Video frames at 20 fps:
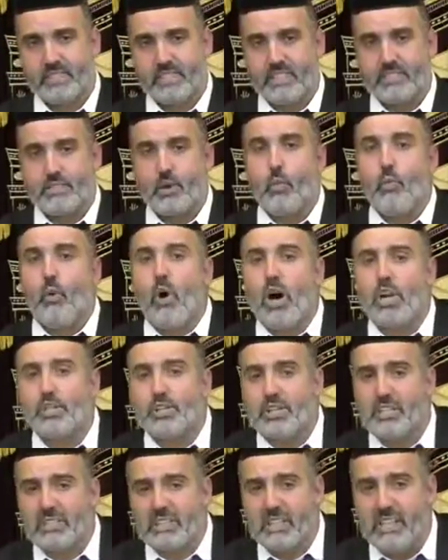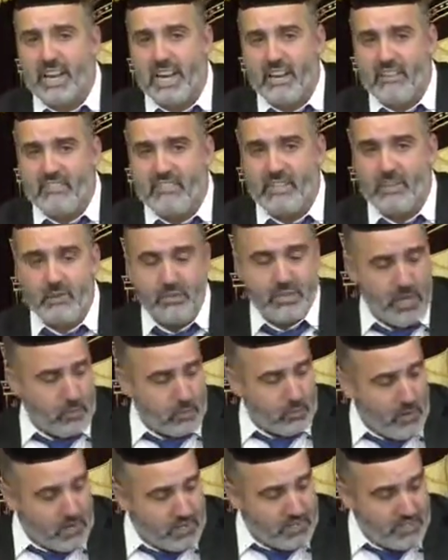to Washington Avenue
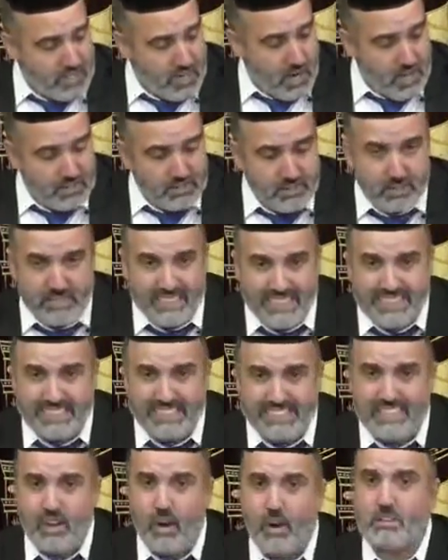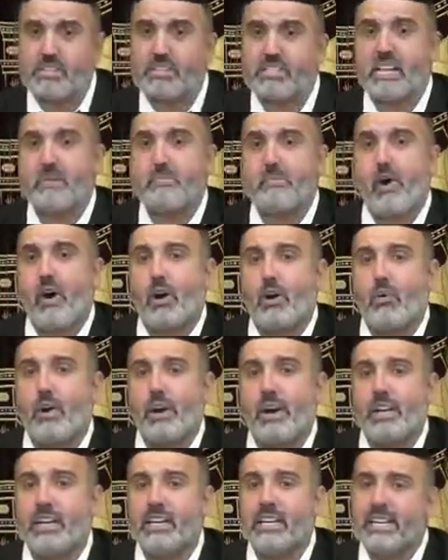that runs underneath the Garden State
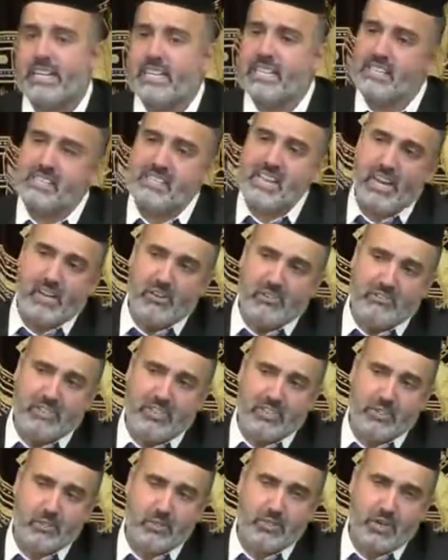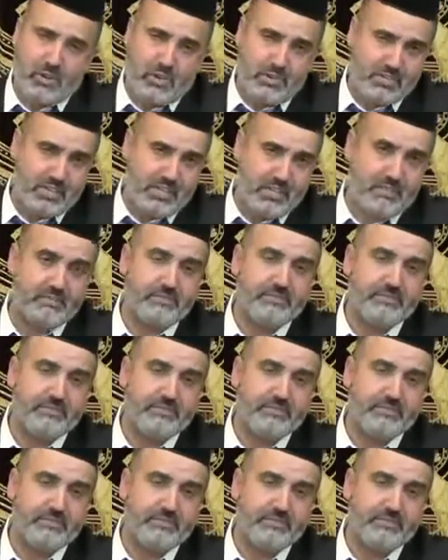Parkway in Sayreville, New Jersey.